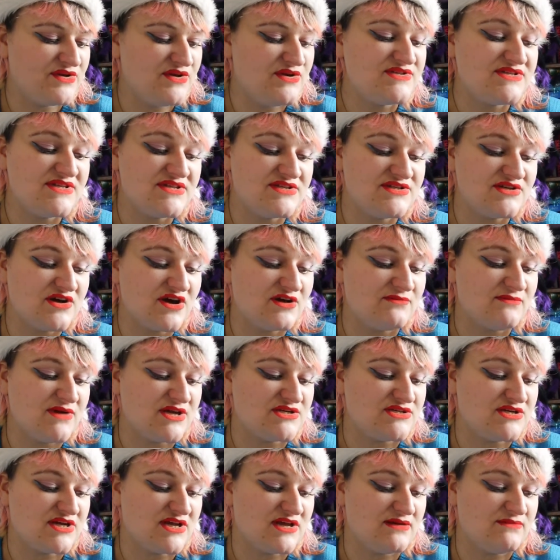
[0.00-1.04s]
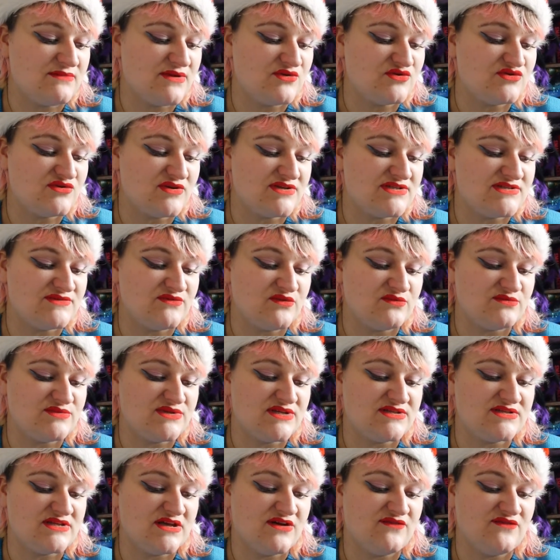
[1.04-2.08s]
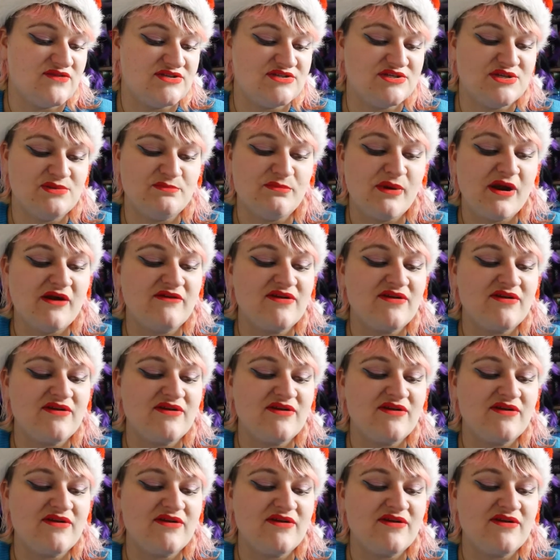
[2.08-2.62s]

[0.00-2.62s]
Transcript: Using the dark magic, Camille transforms herself into the